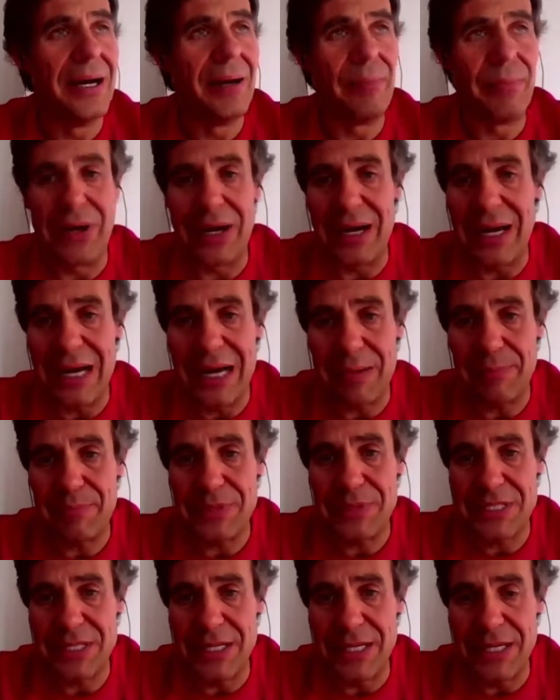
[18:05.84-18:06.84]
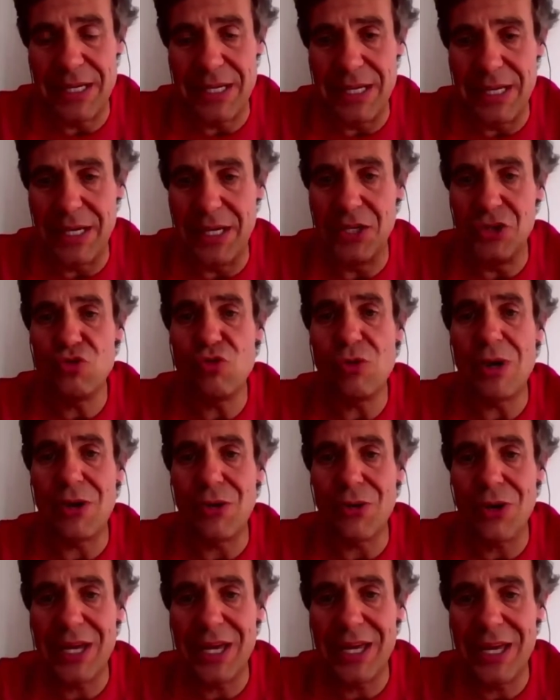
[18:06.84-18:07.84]
perhaps you are
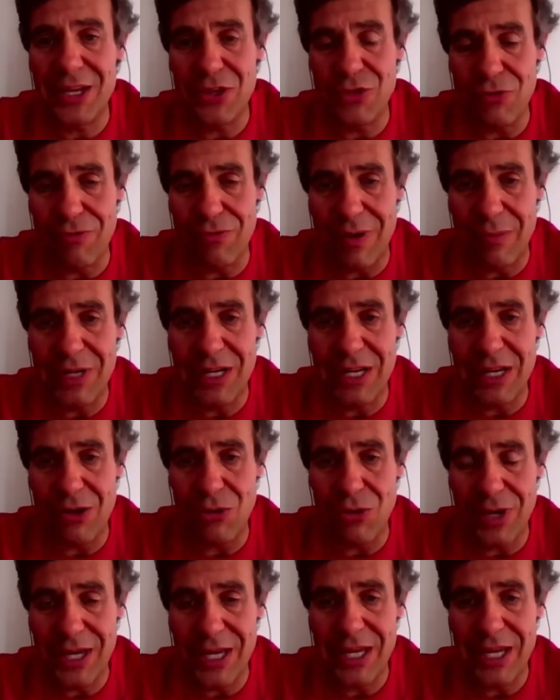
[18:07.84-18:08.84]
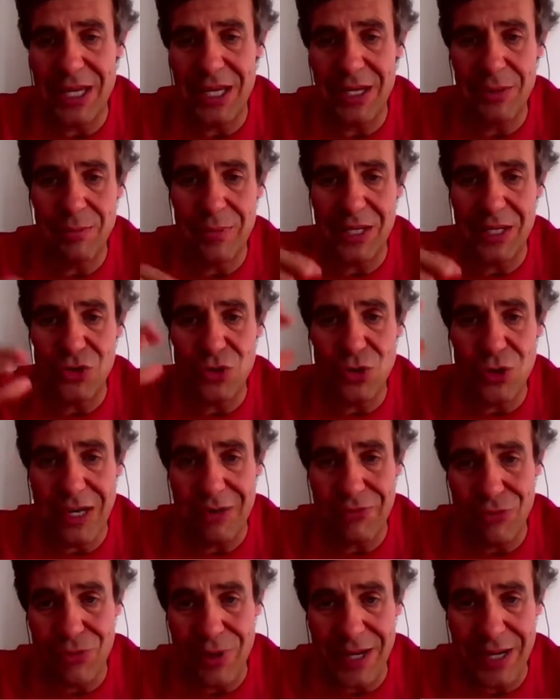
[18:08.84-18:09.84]
okay and your family are okay, but you have
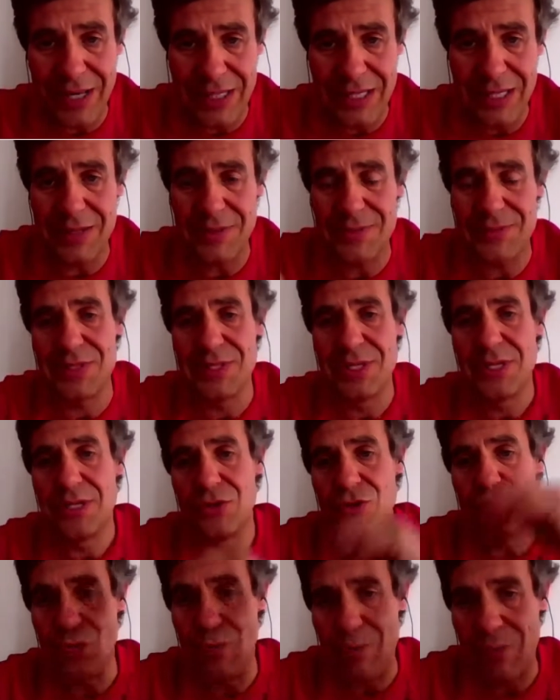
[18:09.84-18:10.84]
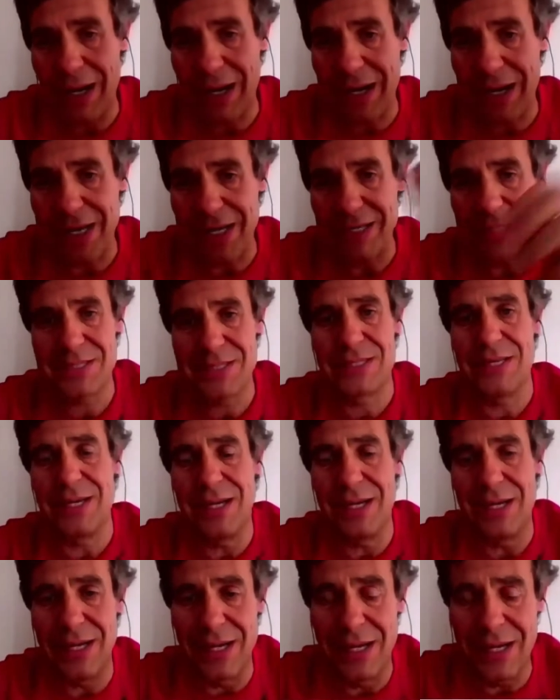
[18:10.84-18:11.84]
relatives, your parents
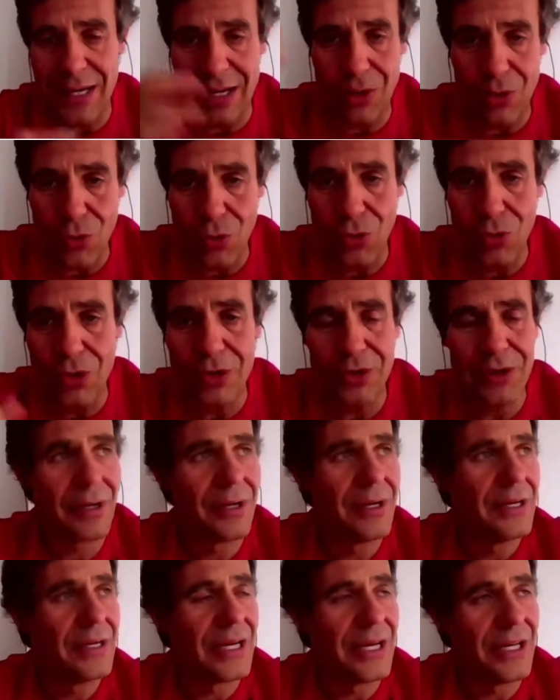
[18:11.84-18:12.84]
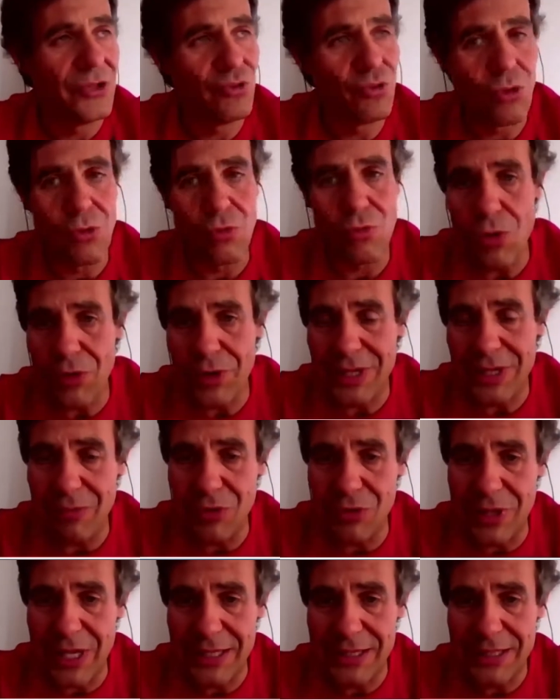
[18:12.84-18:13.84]
are older, and you are worried about
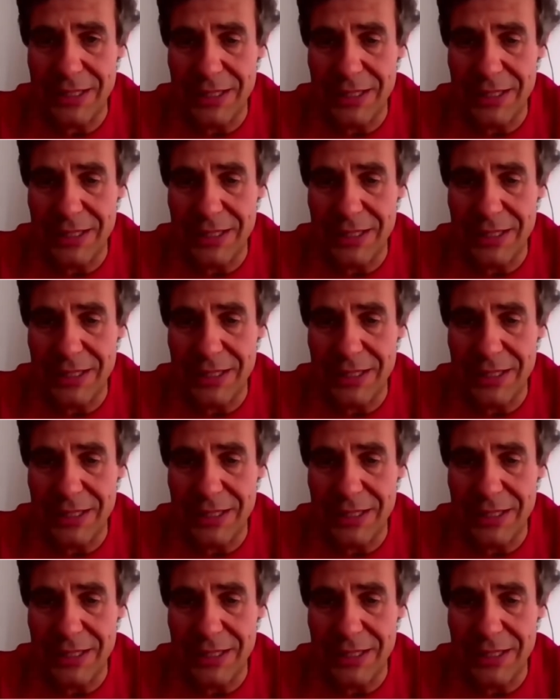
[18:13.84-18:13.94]
that.